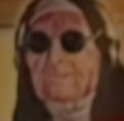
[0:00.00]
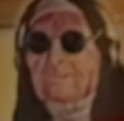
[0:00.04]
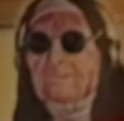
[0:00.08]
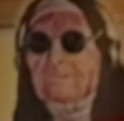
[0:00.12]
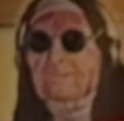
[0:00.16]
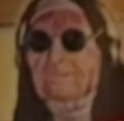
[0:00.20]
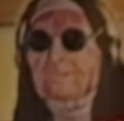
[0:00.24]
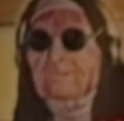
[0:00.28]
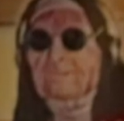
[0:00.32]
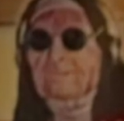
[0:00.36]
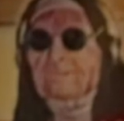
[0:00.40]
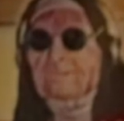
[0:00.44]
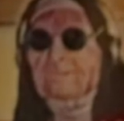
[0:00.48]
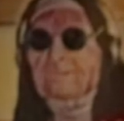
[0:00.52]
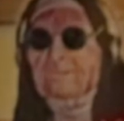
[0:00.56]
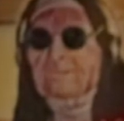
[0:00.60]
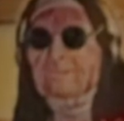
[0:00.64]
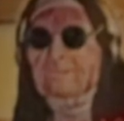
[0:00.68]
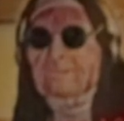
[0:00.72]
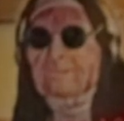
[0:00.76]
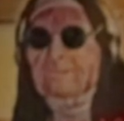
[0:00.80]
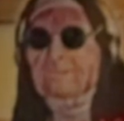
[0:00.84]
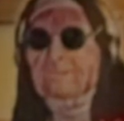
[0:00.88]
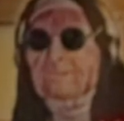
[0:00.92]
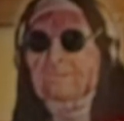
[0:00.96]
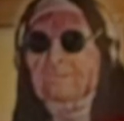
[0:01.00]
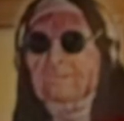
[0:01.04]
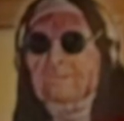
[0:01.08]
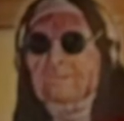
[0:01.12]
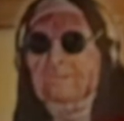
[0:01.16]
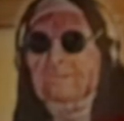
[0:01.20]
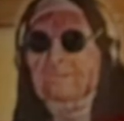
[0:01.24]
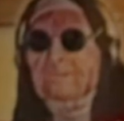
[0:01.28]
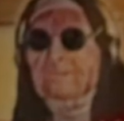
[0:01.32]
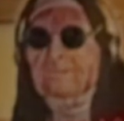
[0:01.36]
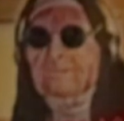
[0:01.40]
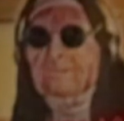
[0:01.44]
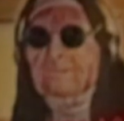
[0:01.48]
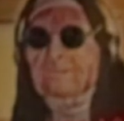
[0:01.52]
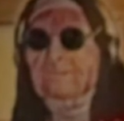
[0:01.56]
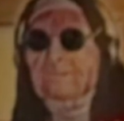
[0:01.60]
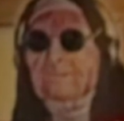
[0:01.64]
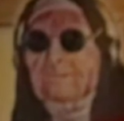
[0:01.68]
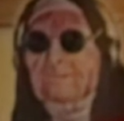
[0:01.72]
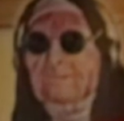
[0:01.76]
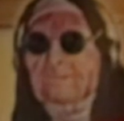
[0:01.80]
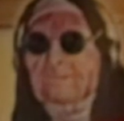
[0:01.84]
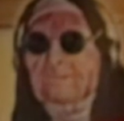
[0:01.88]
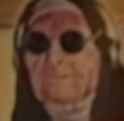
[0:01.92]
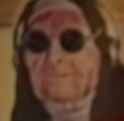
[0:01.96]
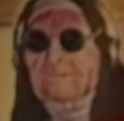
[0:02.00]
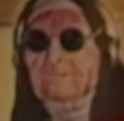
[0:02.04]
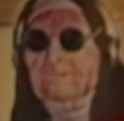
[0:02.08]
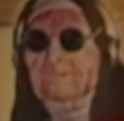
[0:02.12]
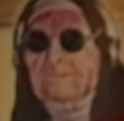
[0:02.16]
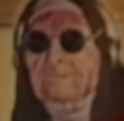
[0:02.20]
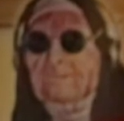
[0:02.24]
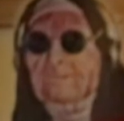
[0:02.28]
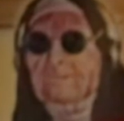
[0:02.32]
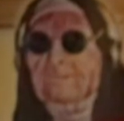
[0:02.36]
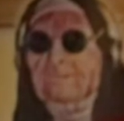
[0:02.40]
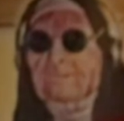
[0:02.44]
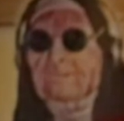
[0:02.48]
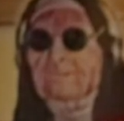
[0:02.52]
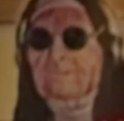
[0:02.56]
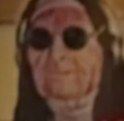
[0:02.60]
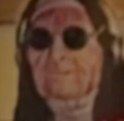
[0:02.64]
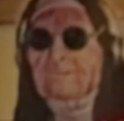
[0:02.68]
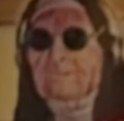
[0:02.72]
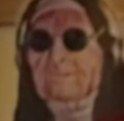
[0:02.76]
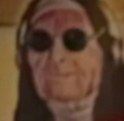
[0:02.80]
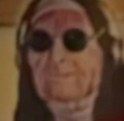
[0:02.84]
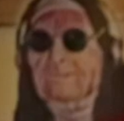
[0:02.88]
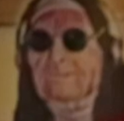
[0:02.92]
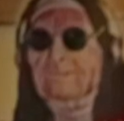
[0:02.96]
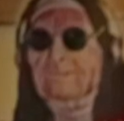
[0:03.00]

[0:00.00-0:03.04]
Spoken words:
(silent)